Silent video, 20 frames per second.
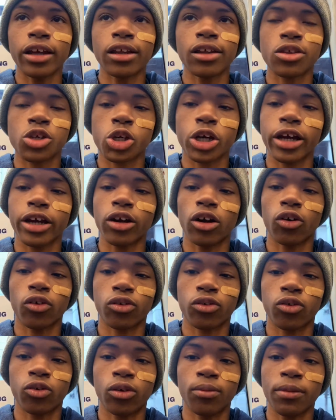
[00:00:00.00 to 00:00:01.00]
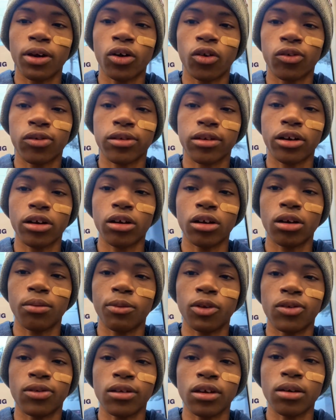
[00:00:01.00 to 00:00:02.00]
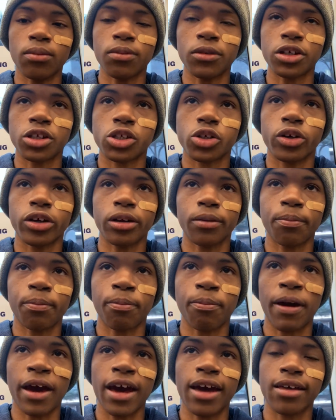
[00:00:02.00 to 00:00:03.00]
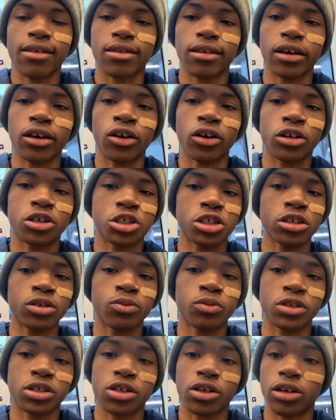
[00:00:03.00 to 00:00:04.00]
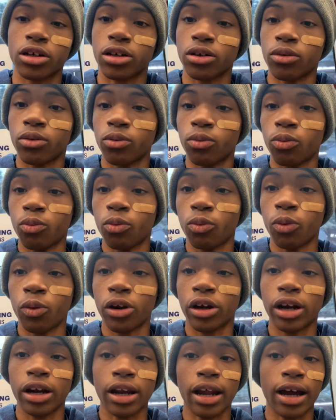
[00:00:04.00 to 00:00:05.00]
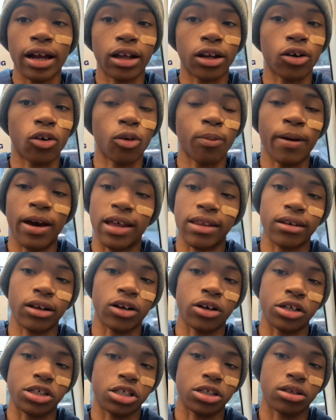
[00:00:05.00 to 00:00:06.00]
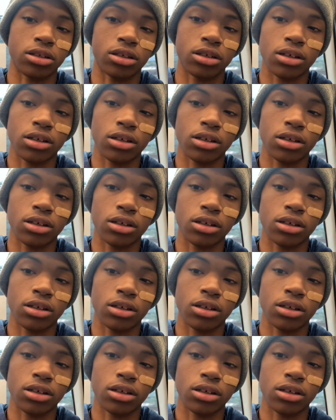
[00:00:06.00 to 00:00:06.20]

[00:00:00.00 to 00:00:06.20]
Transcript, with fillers: This train goes through the Medical Center, the Museum District, past NRG, which are, we're not going to go past NRG.